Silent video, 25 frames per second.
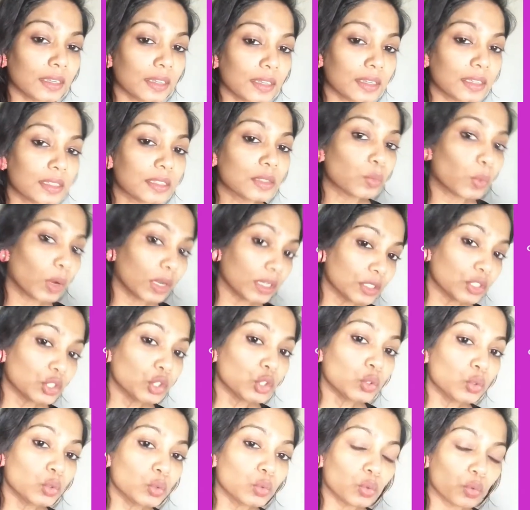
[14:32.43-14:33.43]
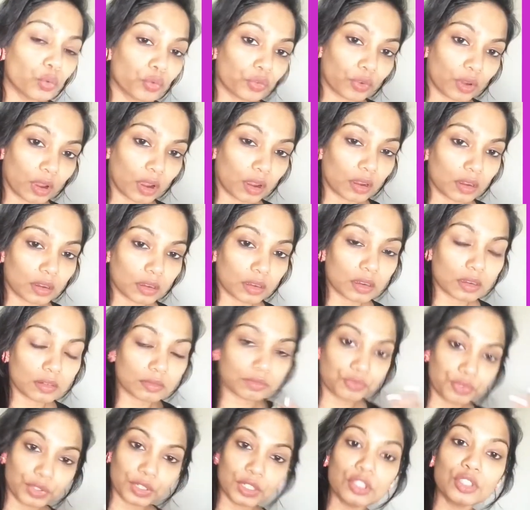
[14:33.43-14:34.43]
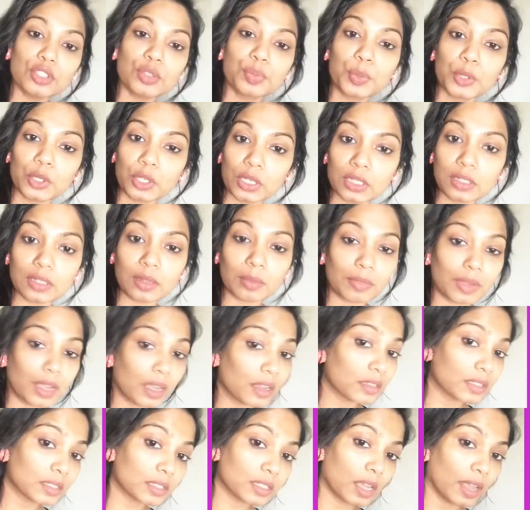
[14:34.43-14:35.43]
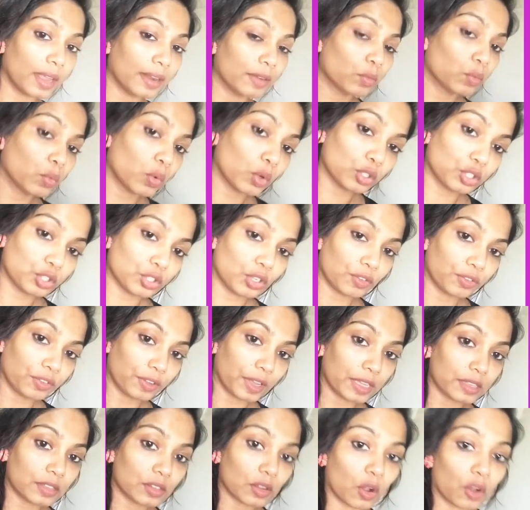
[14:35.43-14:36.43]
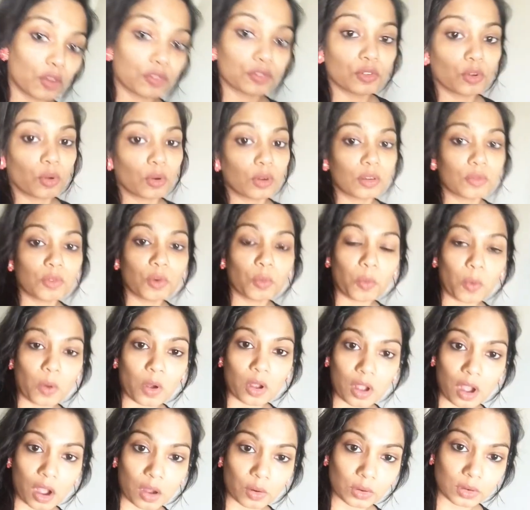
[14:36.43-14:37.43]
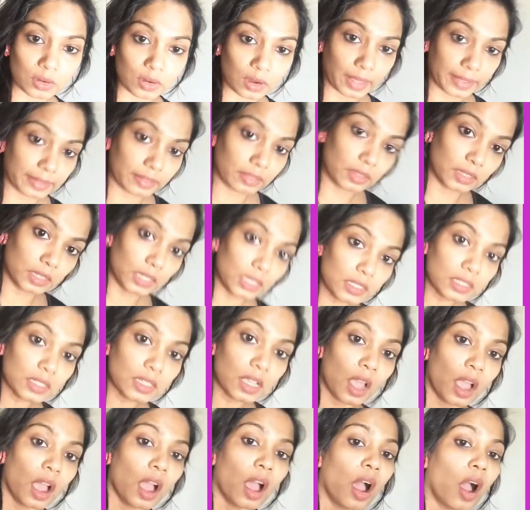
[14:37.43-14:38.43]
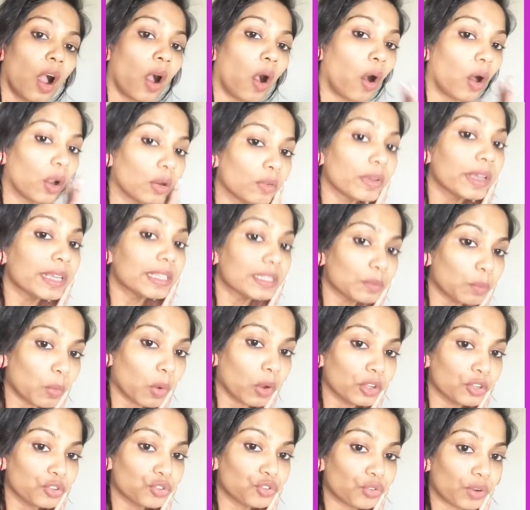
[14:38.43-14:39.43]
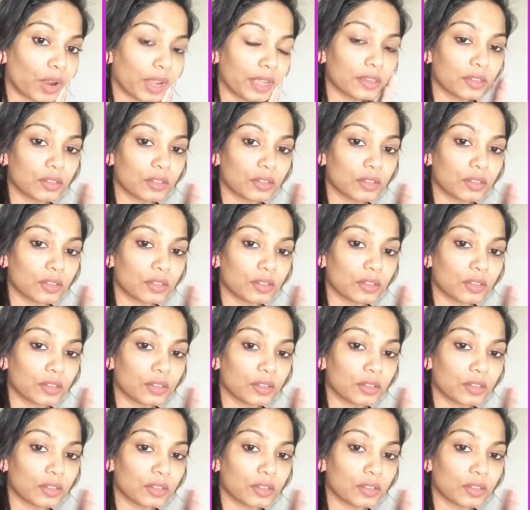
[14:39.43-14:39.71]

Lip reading: is once you finish putting the mask and wash your face off, don't ever walk out like this. Always moisturize.